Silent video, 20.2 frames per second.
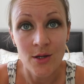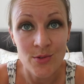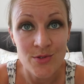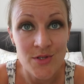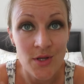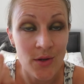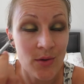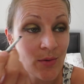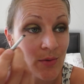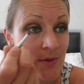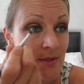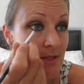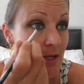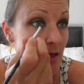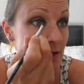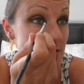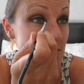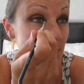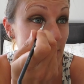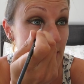also always
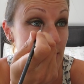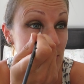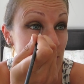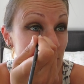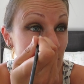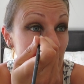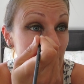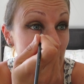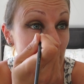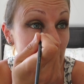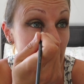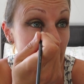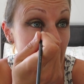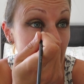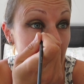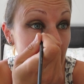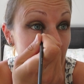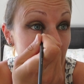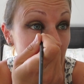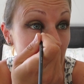like to make sure
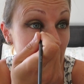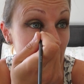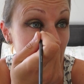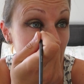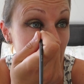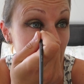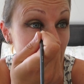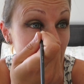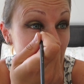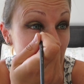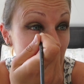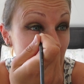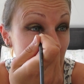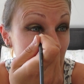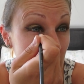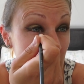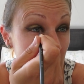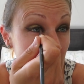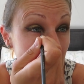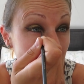that I've
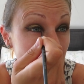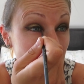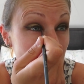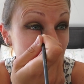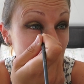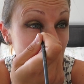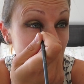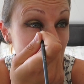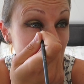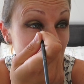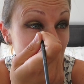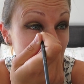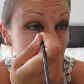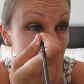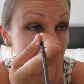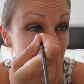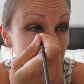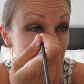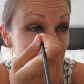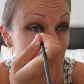drawn the
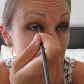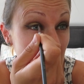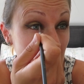liner